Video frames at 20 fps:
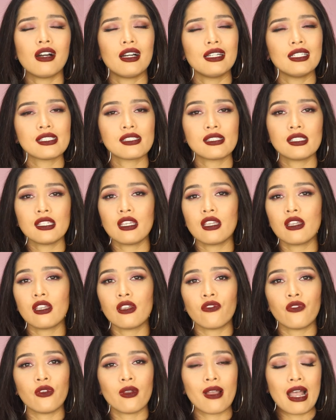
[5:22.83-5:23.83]
Honestly,
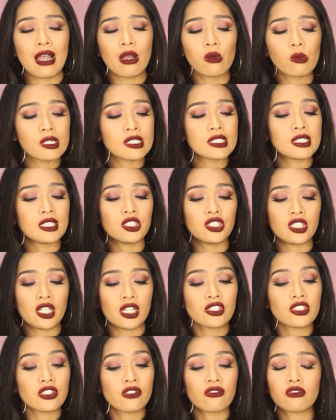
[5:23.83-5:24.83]
if I were to
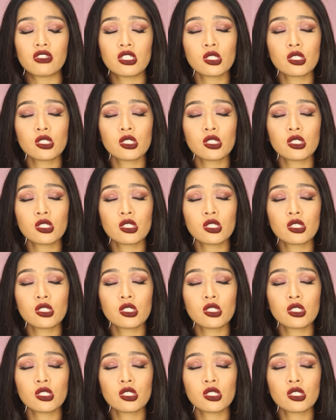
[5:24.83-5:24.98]
judge if